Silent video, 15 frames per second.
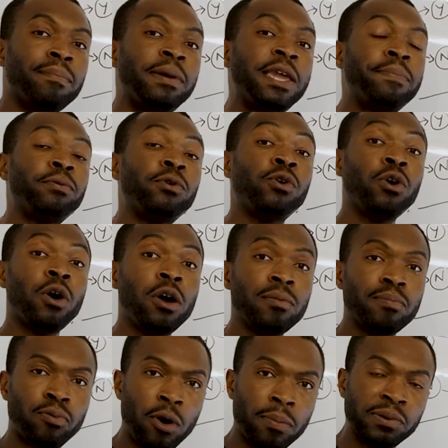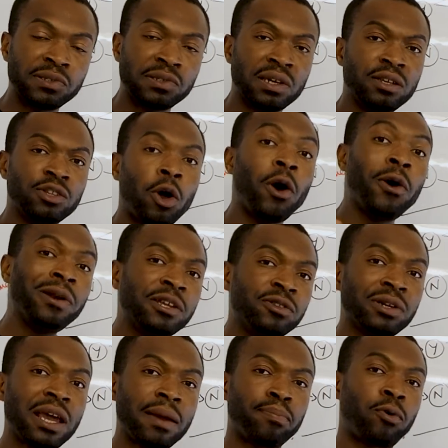people who own property, not only
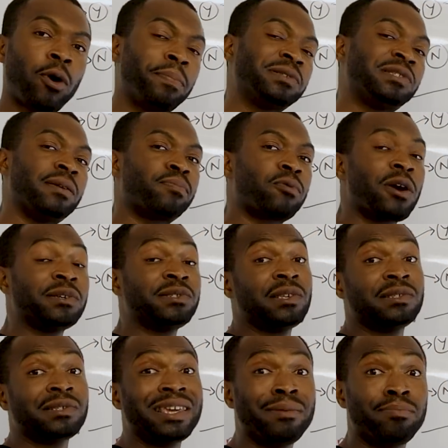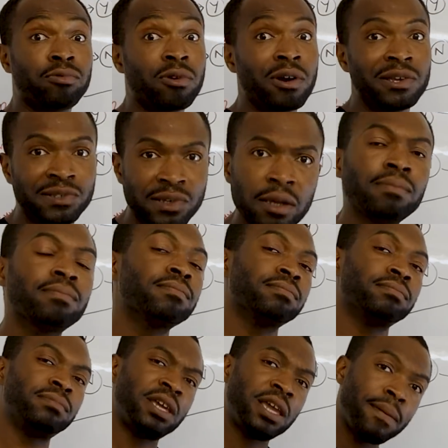do their property prices keep rising,
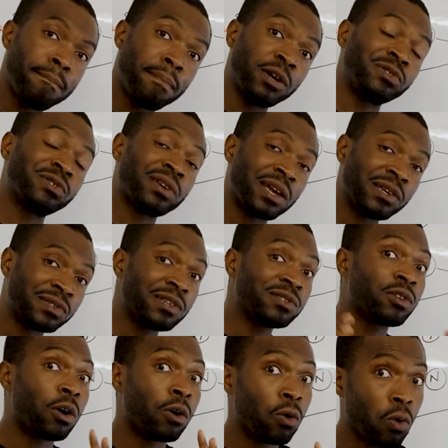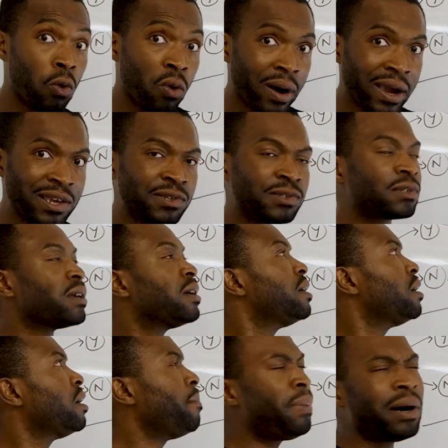in most cases, not always,
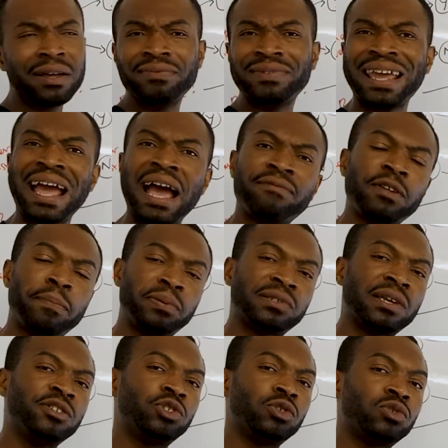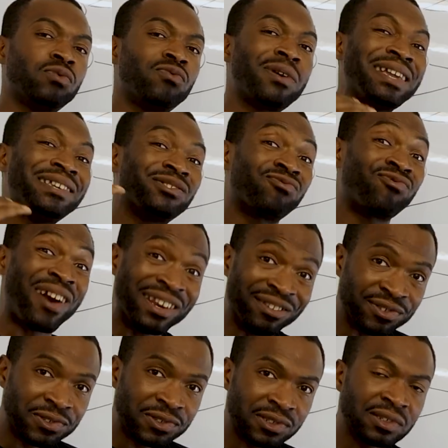but they have the potential to raise
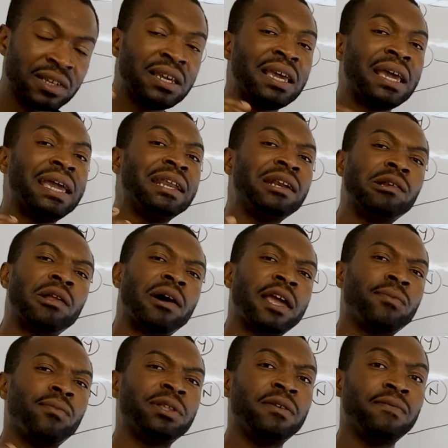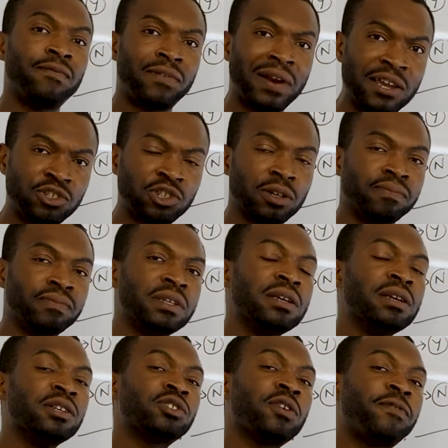rents in line with inflation.
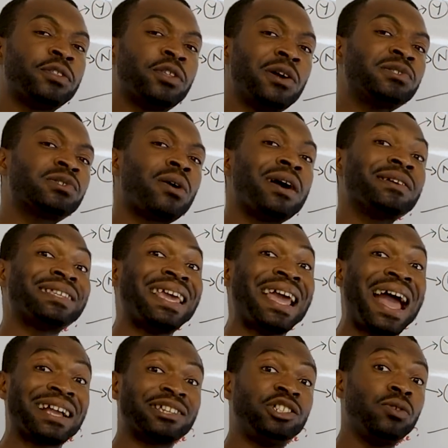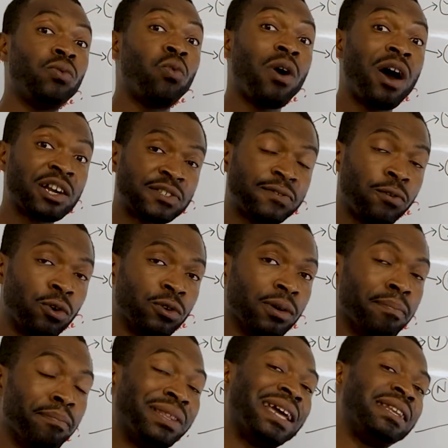So for those guys, it actually works for
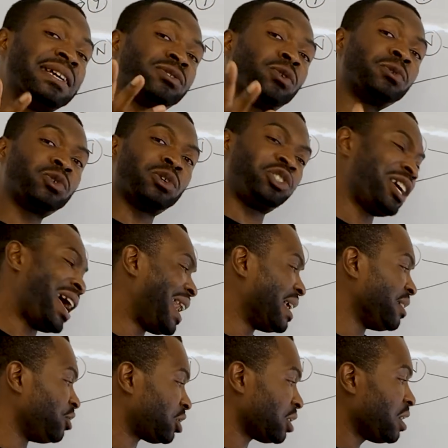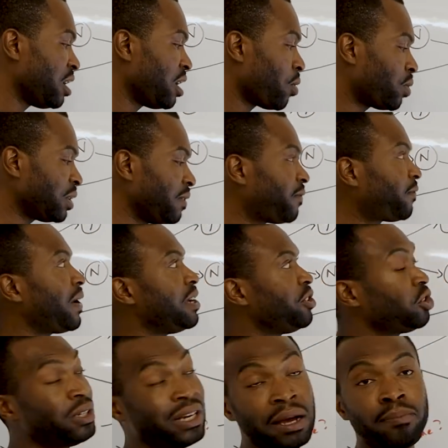them. But then there's also a challenge with
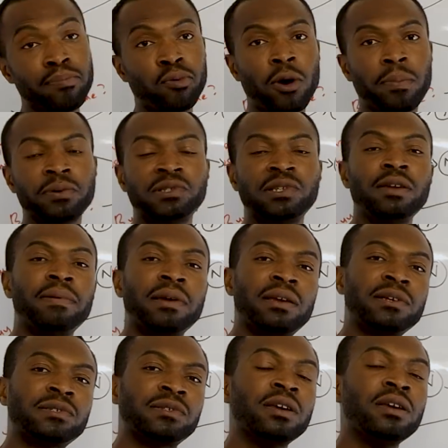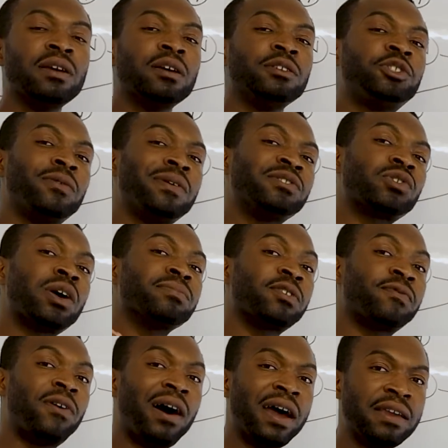inflation and property because during times
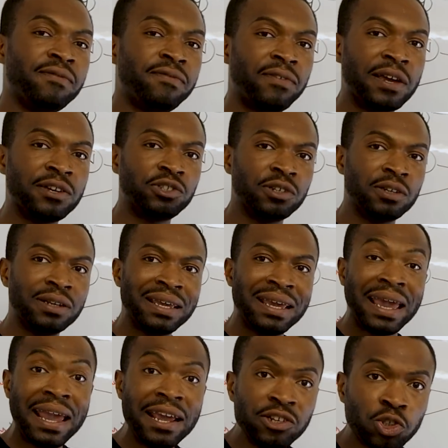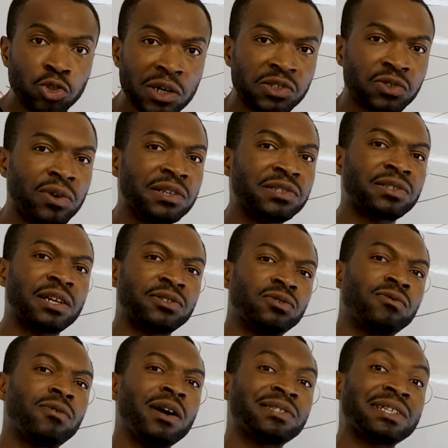of high inflation, interest rates start
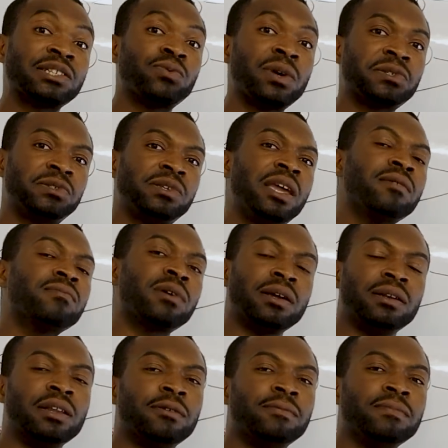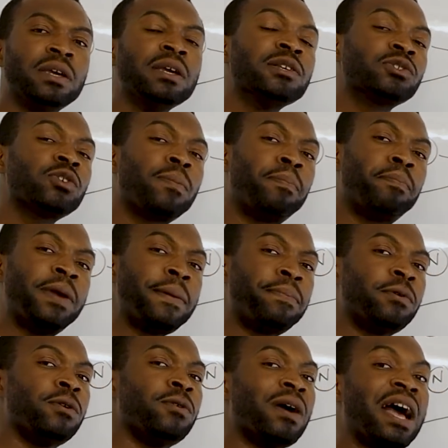to rise, as we're seeing right now. So
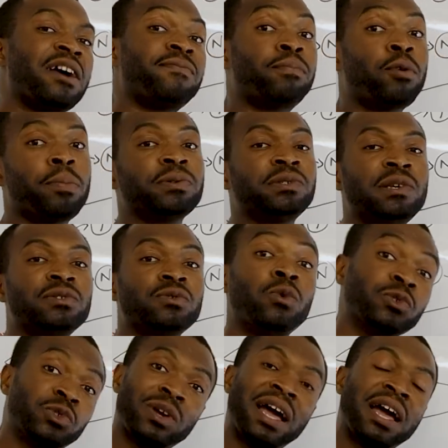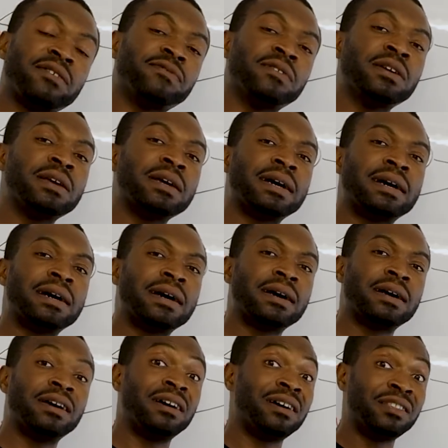people who have properties also have
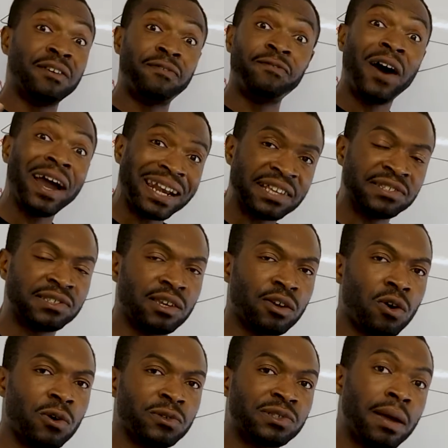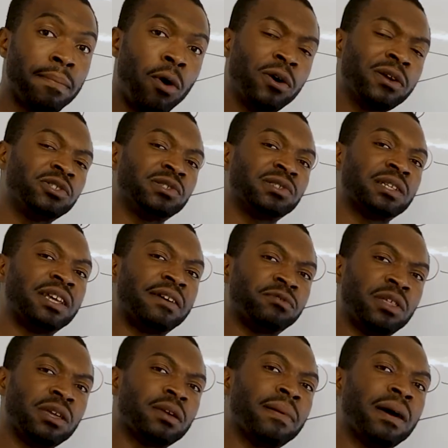their financing costs, their mortgages that they have to
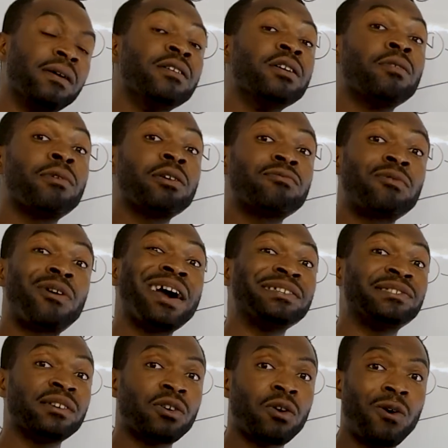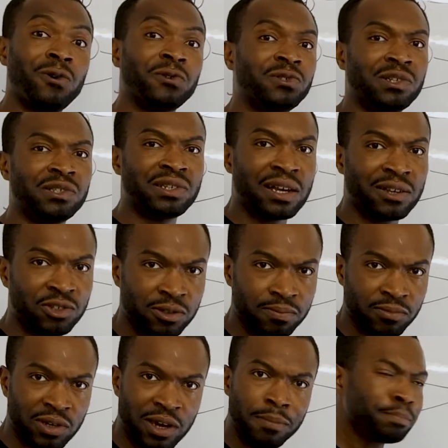think about with rising costs
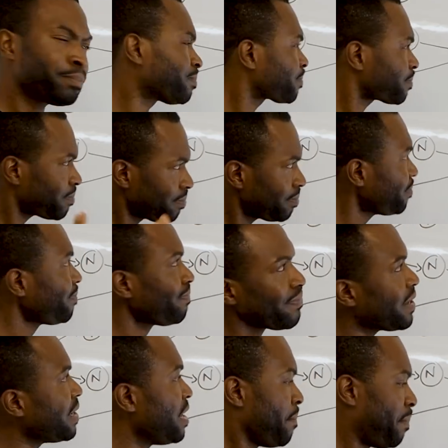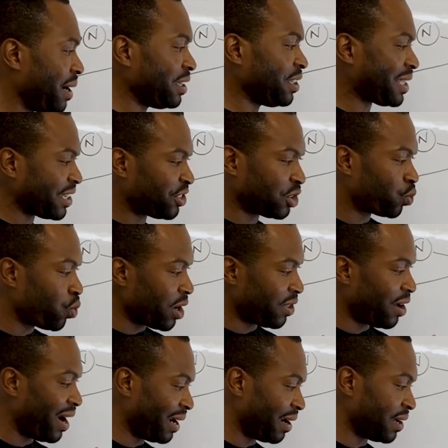attached, okay? But that's just
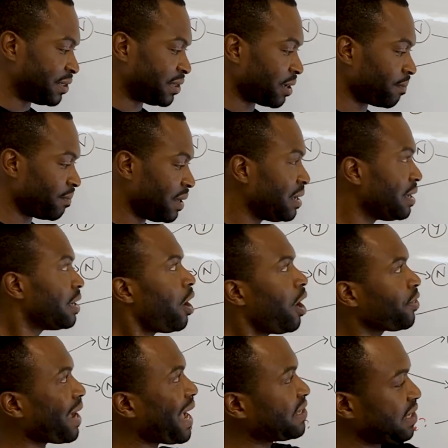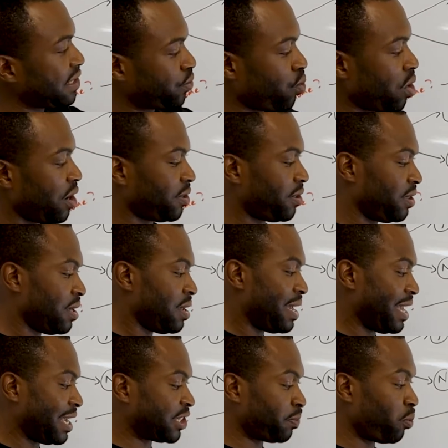worth highlighting. Other assets worth
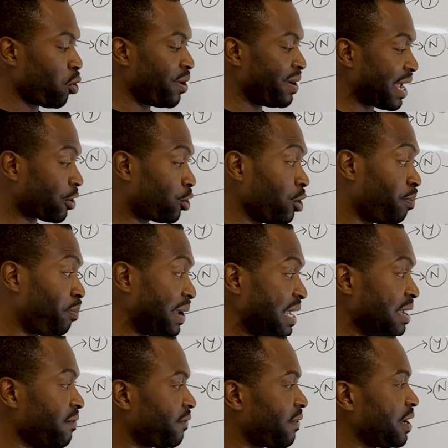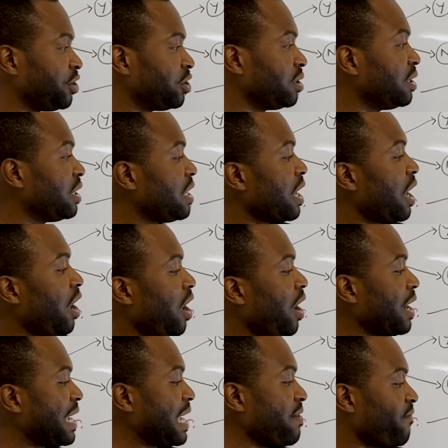exploring that could be inflation
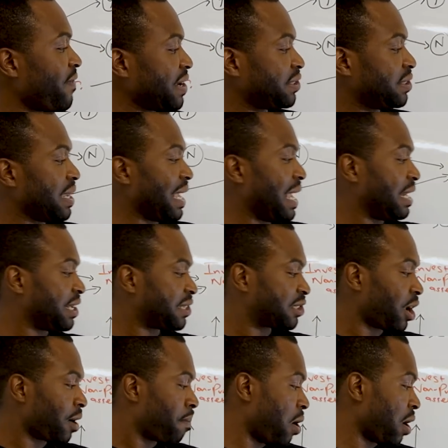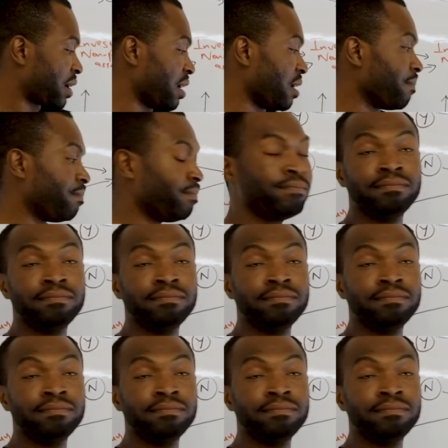are investing in the stock market,